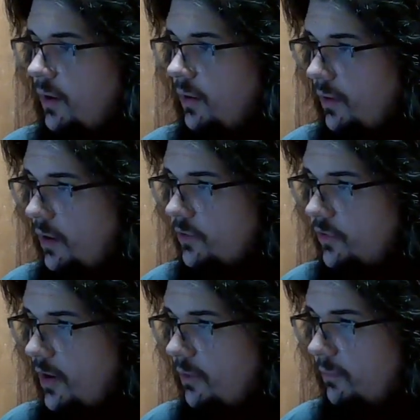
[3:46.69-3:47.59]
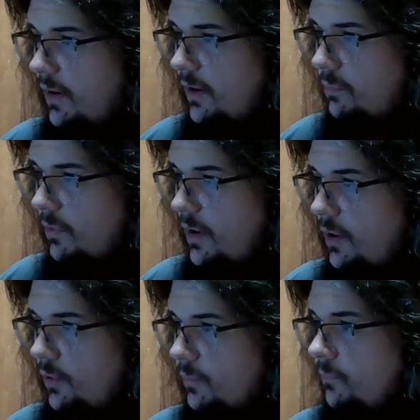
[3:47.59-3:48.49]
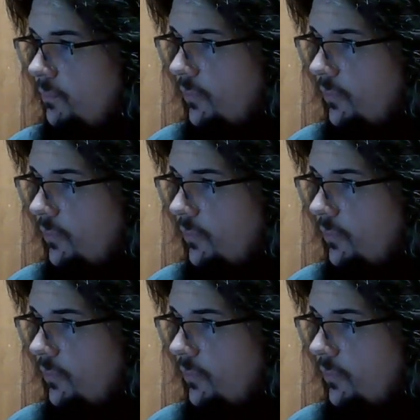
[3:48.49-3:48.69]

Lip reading: knocked out Randy Brown,